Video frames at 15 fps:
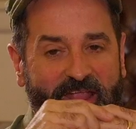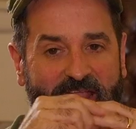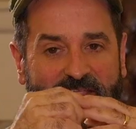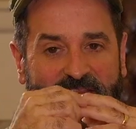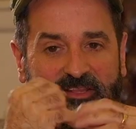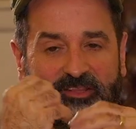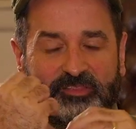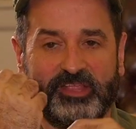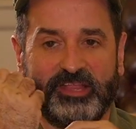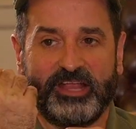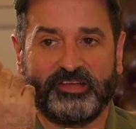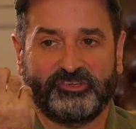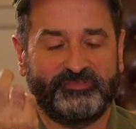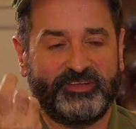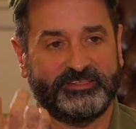and they
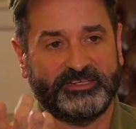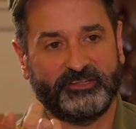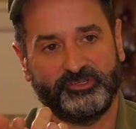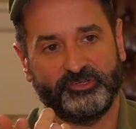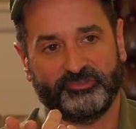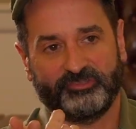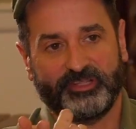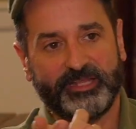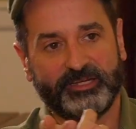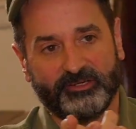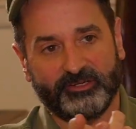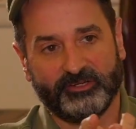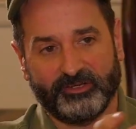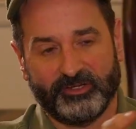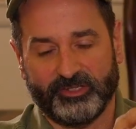actually found out years
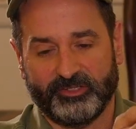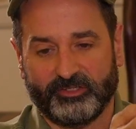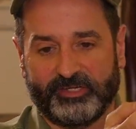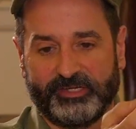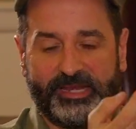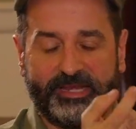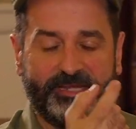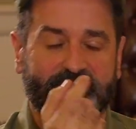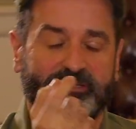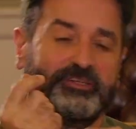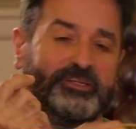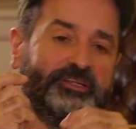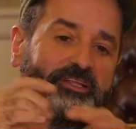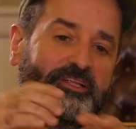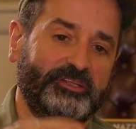later, a Canadian
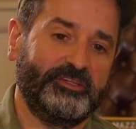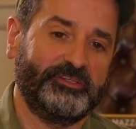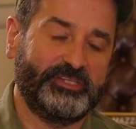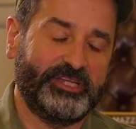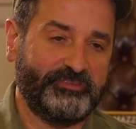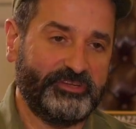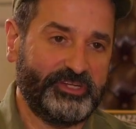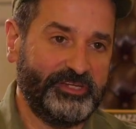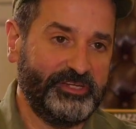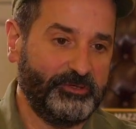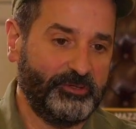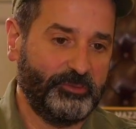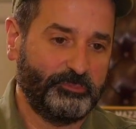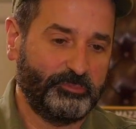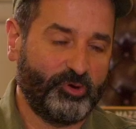TV
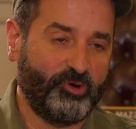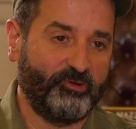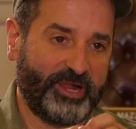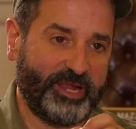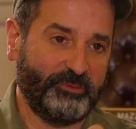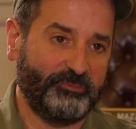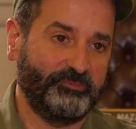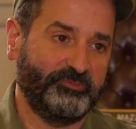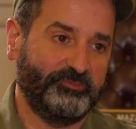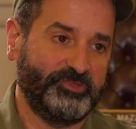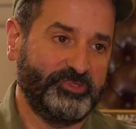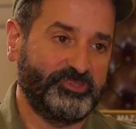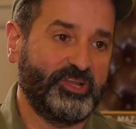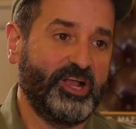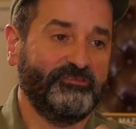program
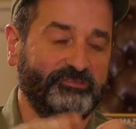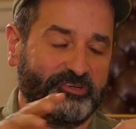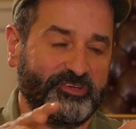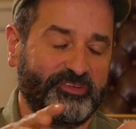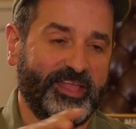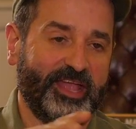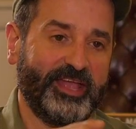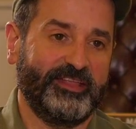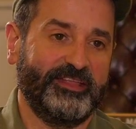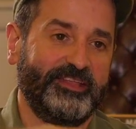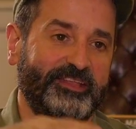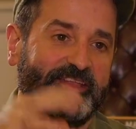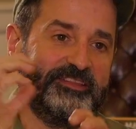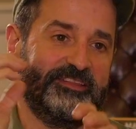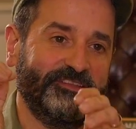discovered that
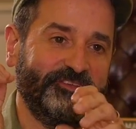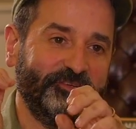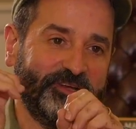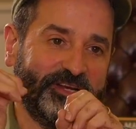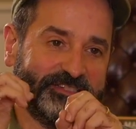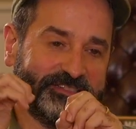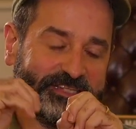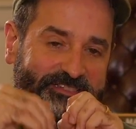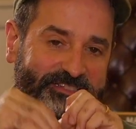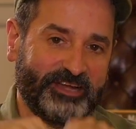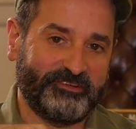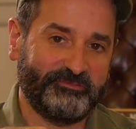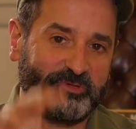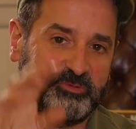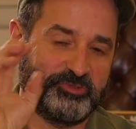the United States
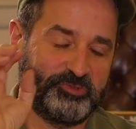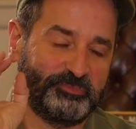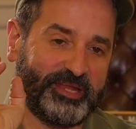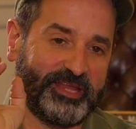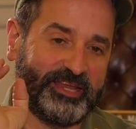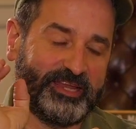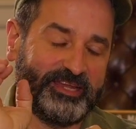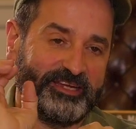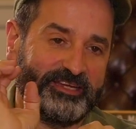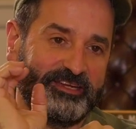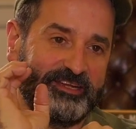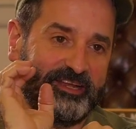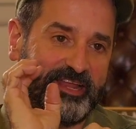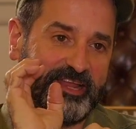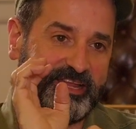government was
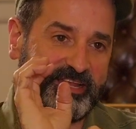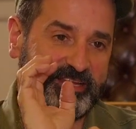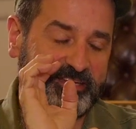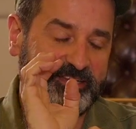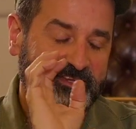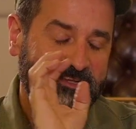paying a